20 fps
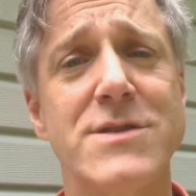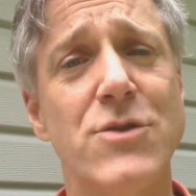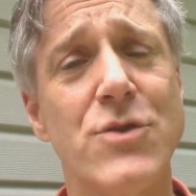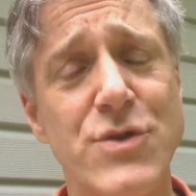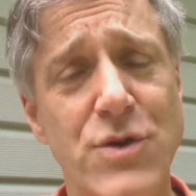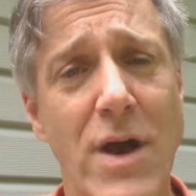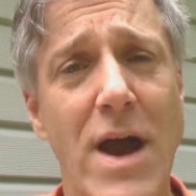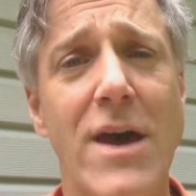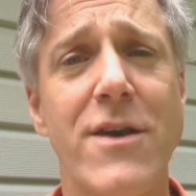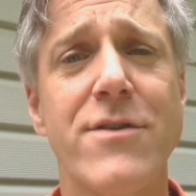And
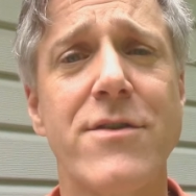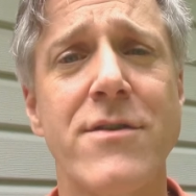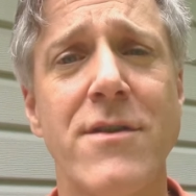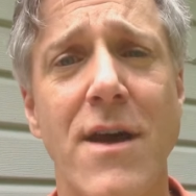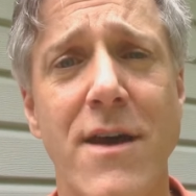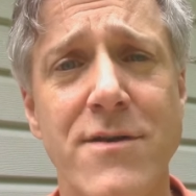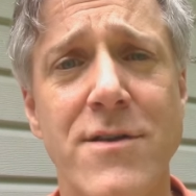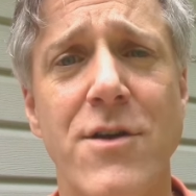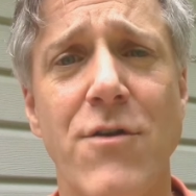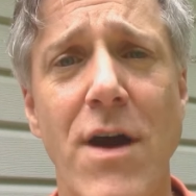those are
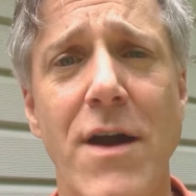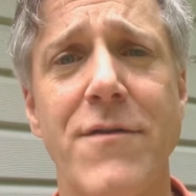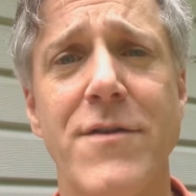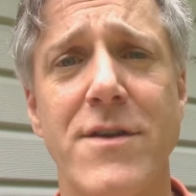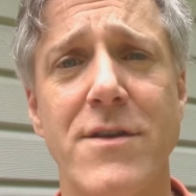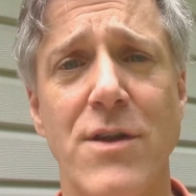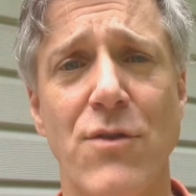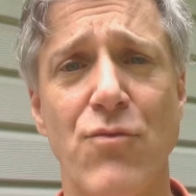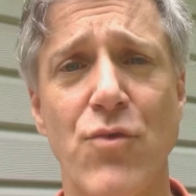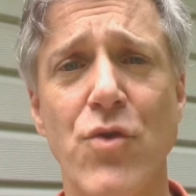
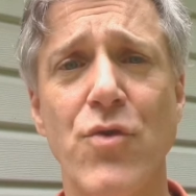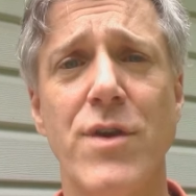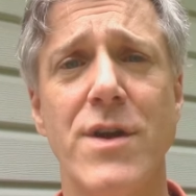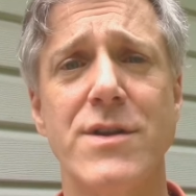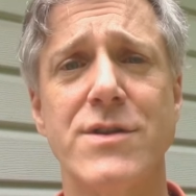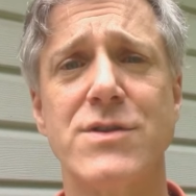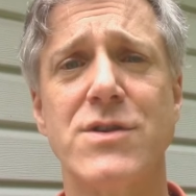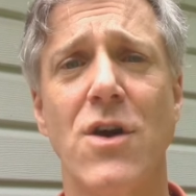ethnographically rooted.